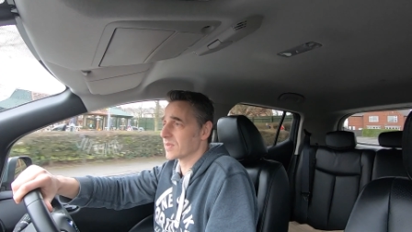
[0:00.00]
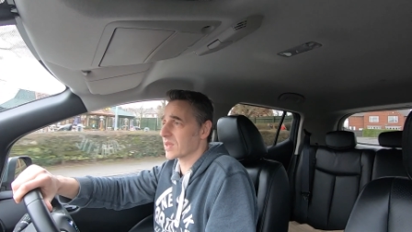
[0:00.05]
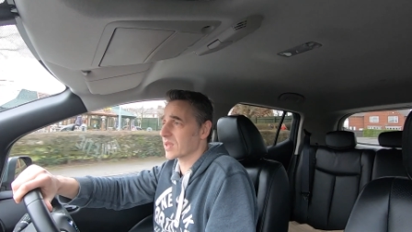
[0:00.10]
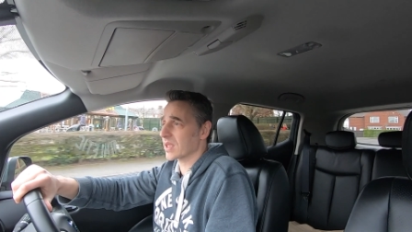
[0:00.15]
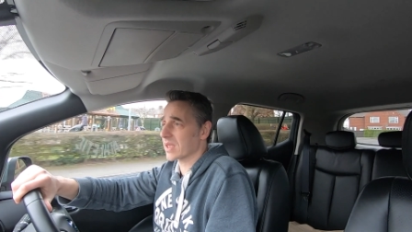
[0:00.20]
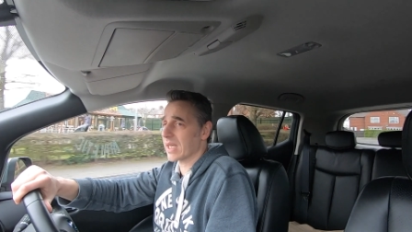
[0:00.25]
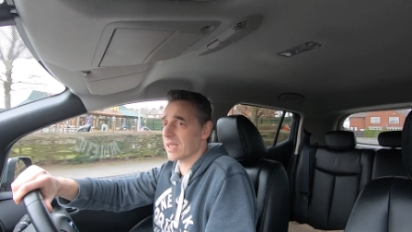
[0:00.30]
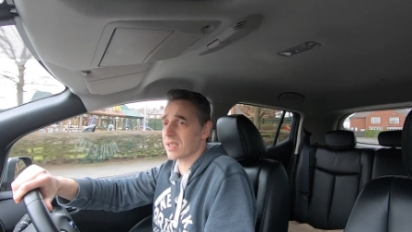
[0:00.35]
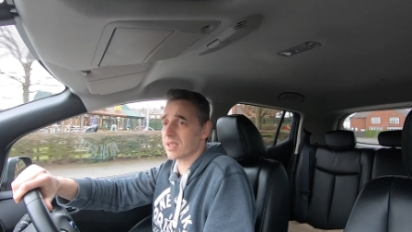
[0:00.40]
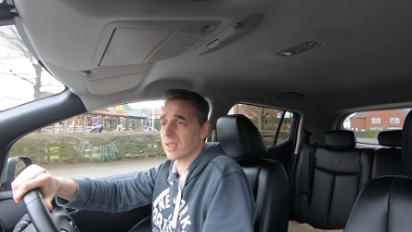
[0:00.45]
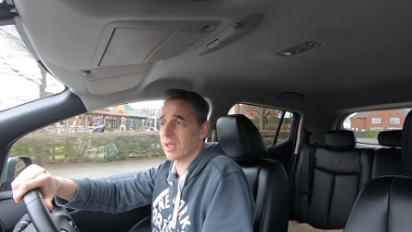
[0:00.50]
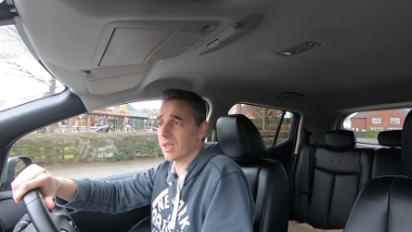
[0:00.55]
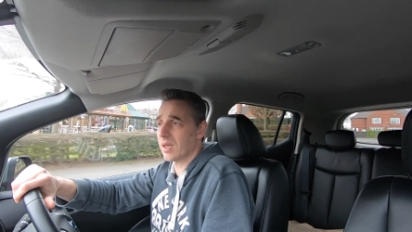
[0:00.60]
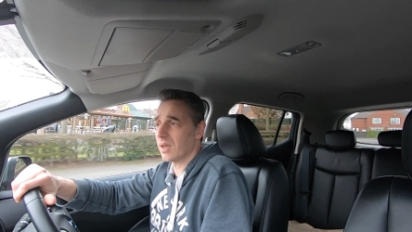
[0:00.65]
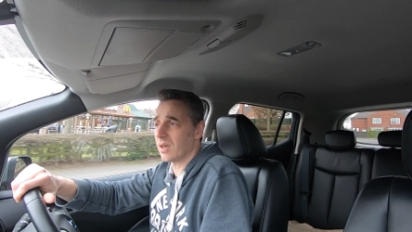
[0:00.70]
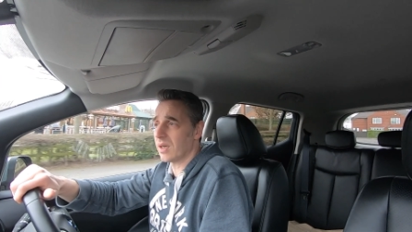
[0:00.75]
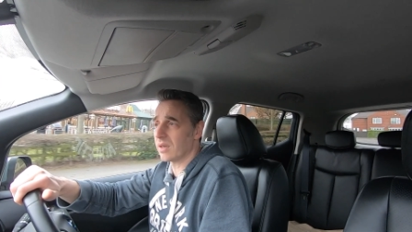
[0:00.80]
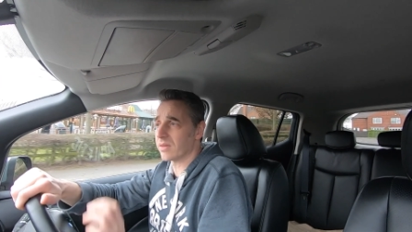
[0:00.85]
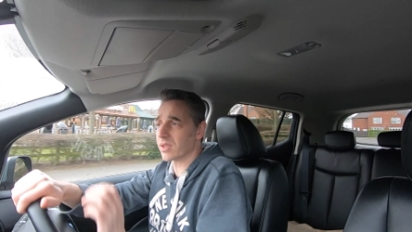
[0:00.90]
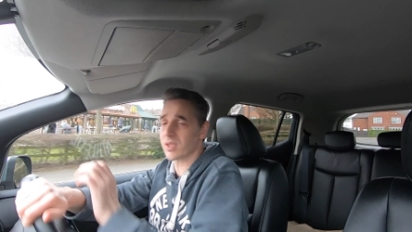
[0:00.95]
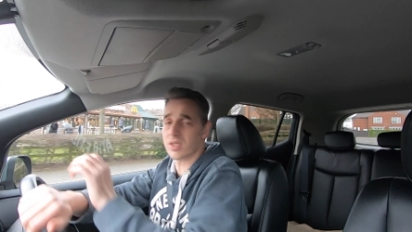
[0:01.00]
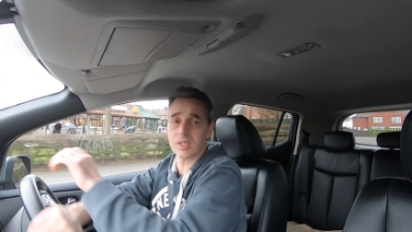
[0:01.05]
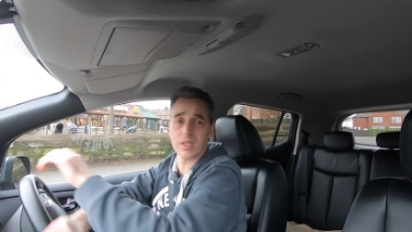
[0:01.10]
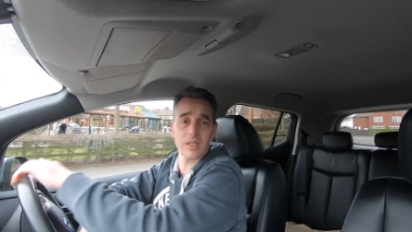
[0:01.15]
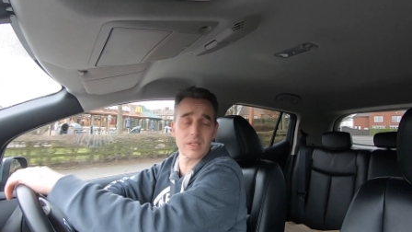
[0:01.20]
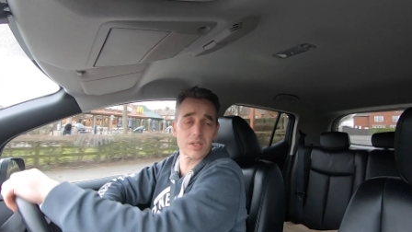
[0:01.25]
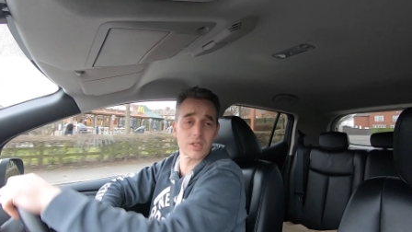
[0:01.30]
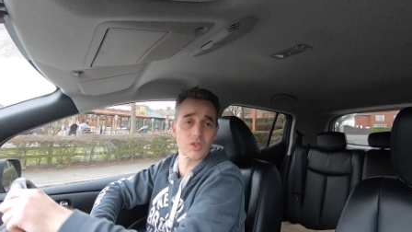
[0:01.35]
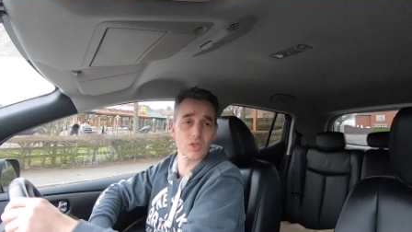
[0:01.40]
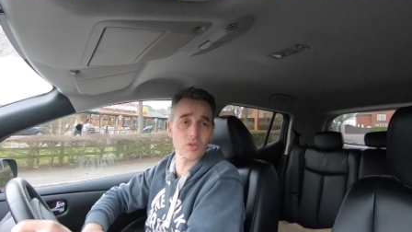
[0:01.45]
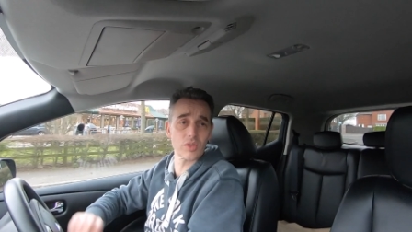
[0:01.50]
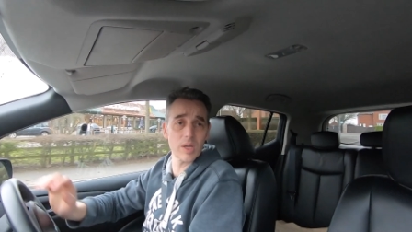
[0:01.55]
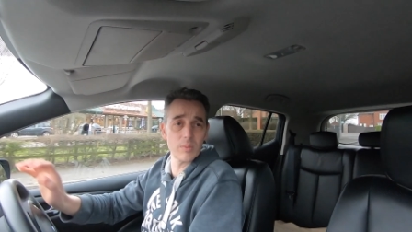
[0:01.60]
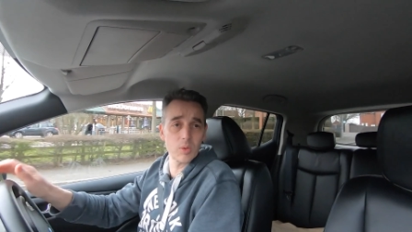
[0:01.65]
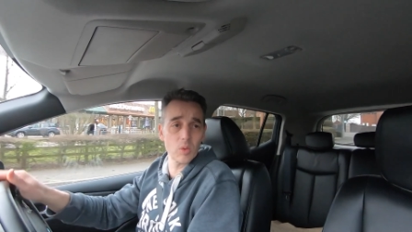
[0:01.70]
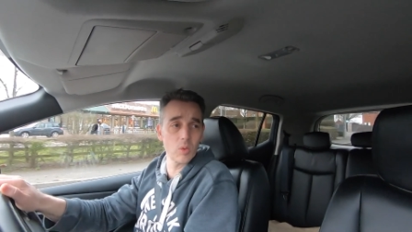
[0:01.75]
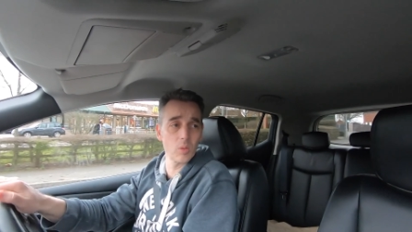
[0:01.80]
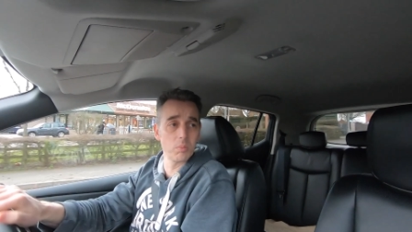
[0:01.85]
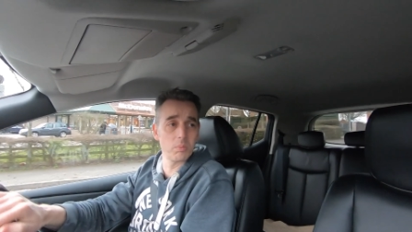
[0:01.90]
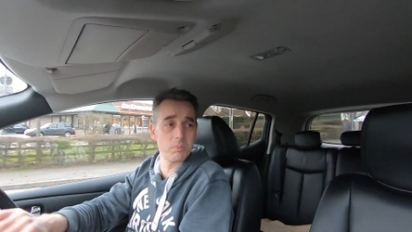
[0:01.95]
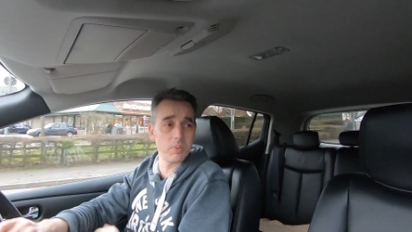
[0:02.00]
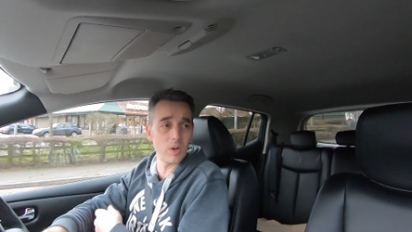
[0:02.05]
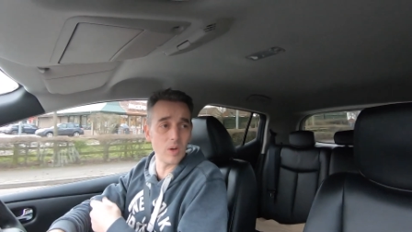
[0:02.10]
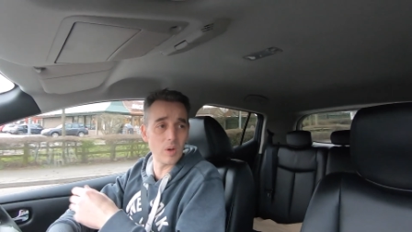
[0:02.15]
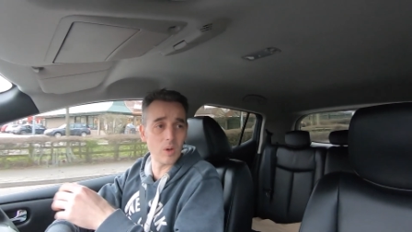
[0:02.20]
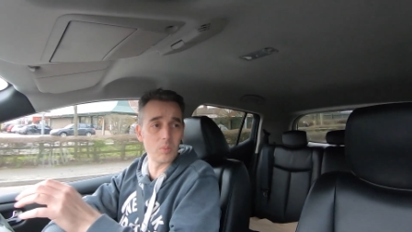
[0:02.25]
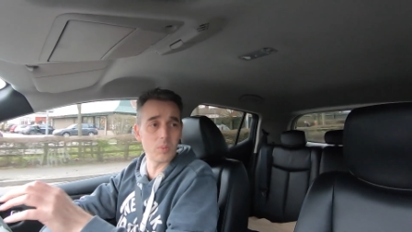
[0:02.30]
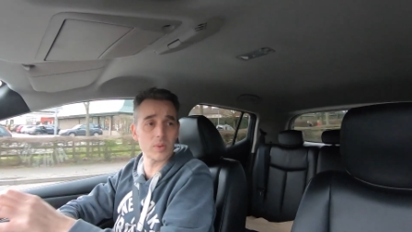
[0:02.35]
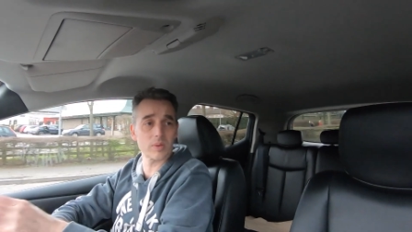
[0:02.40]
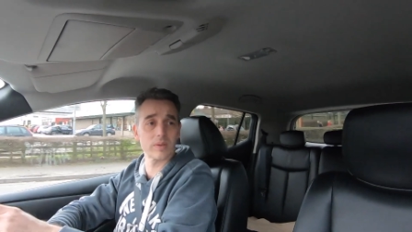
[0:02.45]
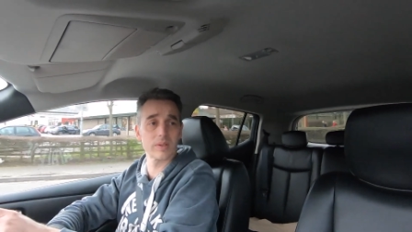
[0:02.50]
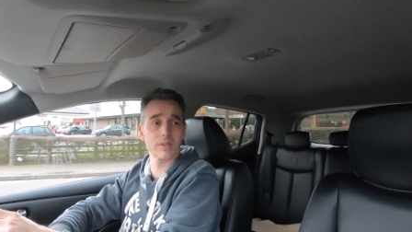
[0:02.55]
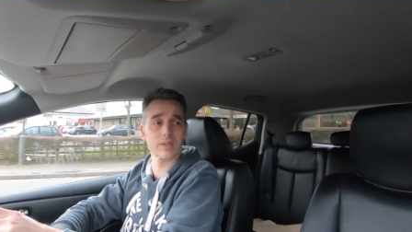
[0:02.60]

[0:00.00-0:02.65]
So that's the Harvester, the treble bob.